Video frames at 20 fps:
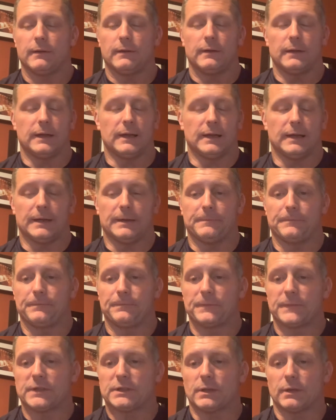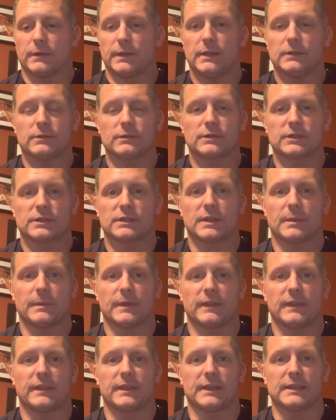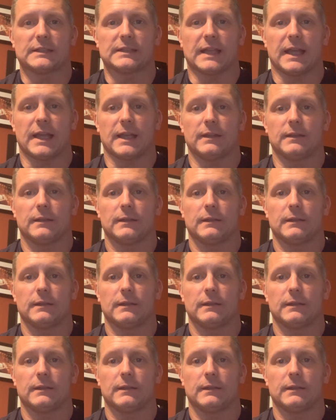So these are just some of the things that